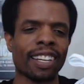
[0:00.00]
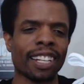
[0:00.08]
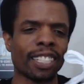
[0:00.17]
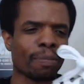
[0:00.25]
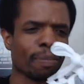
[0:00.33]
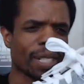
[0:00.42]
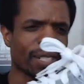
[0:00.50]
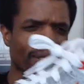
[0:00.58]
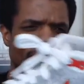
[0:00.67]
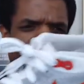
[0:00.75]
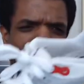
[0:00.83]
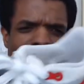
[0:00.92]
it's a
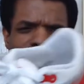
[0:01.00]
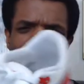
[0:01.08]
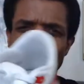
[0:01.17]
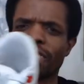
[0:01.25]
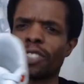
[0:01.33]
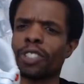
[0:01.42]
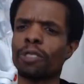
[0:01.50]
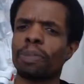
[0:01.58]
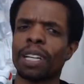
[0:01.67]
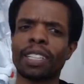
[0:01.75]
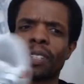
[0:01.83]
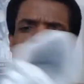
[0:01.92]
mental thing, I guess, because you're
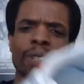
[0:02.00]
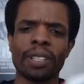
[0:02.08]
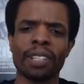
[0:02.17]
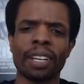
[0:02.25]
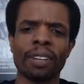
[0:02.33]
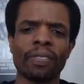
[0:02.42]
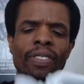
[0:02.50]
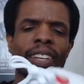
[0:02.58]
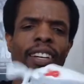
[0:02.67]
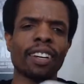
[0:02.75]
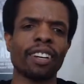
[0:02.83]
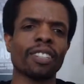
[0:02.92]
expecting one thing,
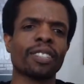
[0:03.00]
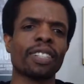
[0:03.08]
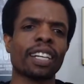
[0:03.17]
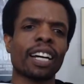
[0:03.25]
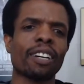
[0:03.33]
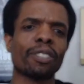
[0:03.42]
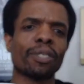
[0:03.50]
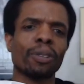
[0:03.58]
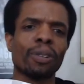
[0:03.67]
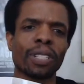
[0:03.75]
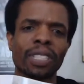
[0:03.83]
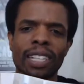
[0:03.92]
and also the
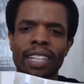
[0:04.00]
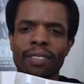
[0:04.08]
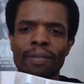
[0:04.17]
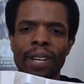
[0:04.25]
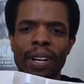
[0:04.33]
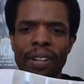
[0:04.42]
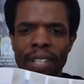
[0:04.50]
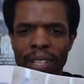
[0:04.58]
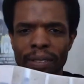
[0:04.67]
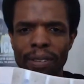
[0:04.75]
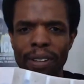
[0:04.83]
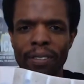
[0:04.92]
outsole is like very
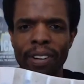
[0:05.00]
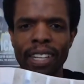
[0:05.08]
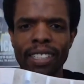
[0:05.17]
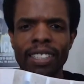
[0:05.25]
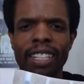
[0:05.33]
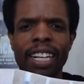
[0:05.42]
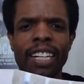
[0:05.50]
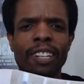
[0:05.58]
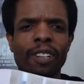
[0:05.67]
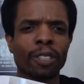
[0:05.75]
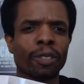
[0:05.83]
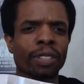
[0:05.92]
different, right? It's got an
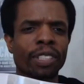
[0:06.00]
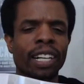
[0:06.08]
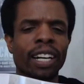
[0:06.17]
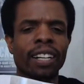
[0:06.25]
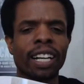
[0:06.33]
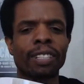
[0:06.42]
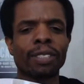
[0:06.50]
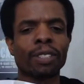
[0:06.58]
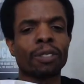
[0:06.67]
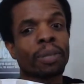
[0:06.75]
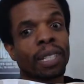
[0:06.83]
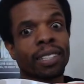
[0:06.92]
ultra style
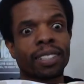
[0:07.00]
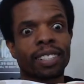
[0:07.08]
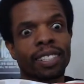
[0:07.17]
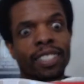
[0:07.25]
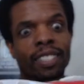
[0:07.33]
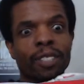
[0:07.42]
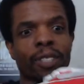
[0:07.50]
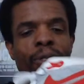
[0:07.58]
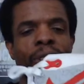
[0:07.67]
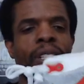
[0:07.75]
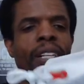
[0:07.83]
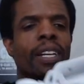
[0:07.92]
outsole because it is an
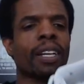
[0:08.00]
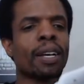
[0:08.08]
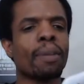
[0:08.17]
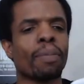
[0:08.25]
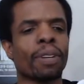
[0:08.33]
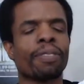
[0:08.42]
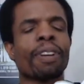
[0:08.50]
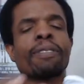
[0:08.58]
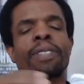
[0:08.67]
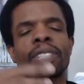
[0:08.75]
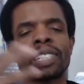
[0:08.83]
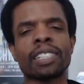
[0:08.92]
ultra. But if you
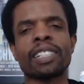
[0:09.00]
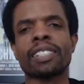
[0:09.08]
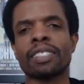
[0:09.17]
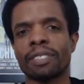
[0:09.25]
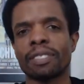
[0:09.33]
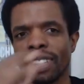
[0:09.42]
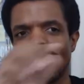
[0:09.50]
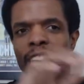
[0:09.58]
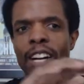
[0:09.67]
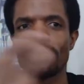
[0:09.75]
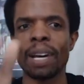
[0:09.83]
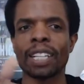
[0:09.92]
ever see just
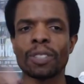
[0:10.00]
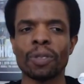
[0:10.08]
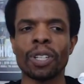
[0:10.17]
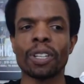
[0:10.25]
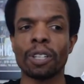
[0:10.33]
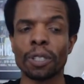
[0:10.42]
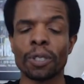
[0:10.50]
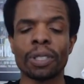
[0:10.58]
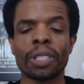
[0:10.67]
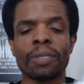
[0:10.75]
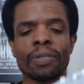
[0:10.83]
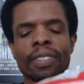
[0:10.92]
Air Max One
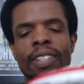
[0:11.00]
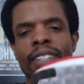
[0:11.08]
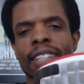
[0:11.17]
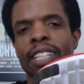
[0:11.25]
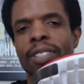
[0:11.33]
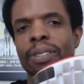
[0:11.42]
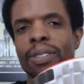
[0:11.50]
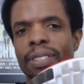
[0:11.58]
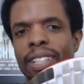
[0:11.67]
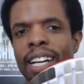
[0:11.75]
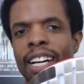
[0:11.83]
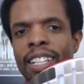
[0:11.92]
Ultra, that's
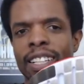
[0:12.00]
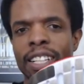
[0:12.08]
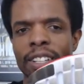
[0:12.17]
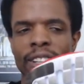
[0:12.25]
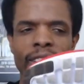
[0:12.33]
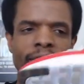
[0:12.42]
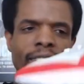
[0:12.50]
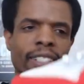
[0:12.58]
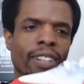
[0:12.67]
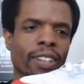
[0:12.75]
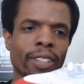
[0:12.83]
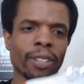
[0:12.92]
the kind of thing you're going to
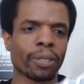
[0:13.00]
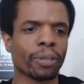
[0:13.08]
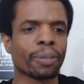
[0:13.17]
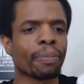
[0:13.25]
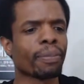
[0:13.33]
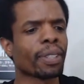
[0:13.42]
see on those.